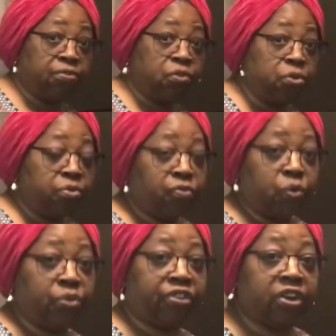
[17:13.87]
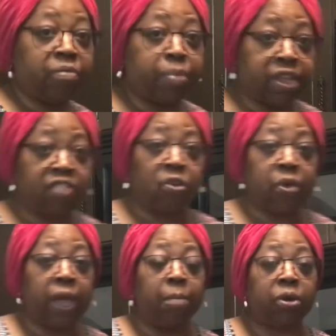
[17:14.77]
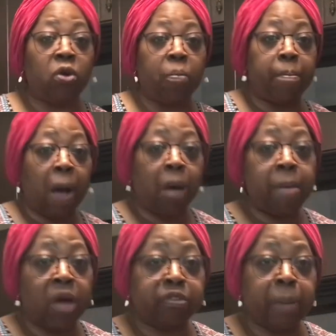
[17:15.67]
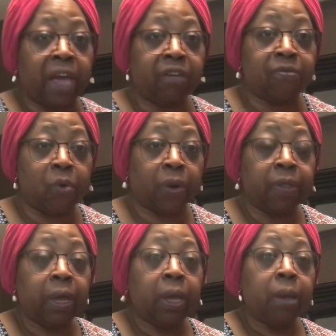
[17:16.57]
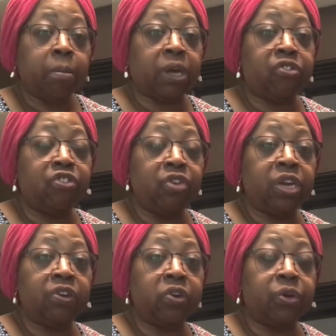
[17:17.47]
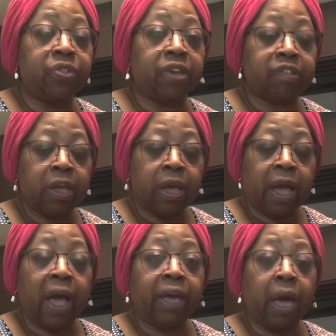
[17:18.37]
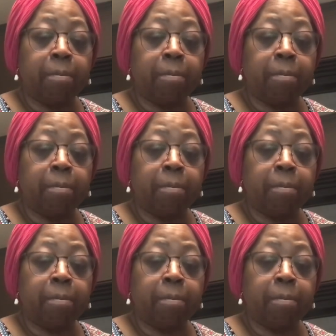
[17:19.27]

the food food stuff, but that's okay. I'm gonna go. I'll bounce back and forth because you need to know this. I got